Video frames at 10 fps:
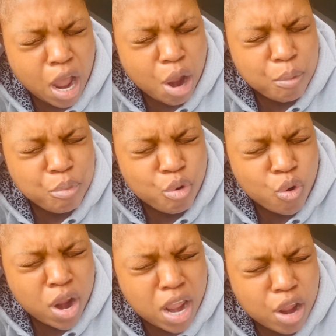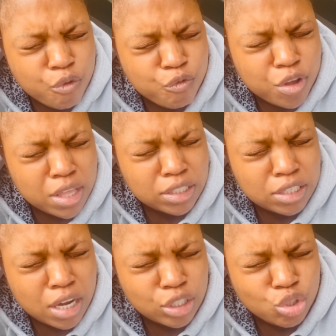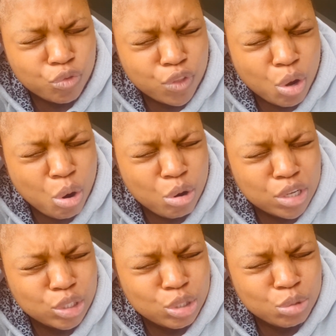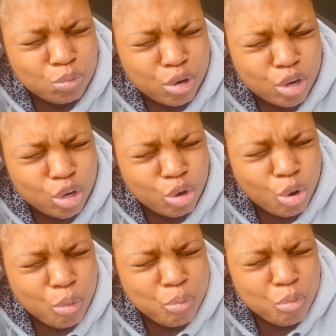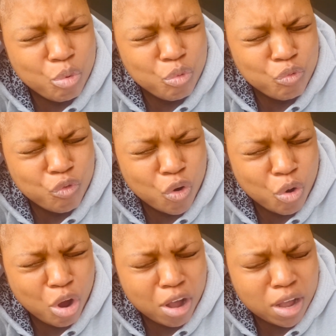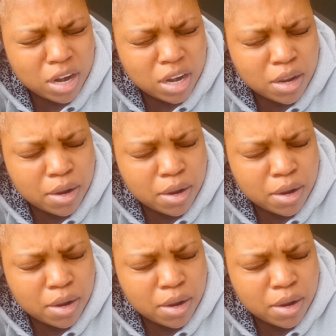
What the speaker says: I pray for the touch of the Holy Spirit, your move, oh God.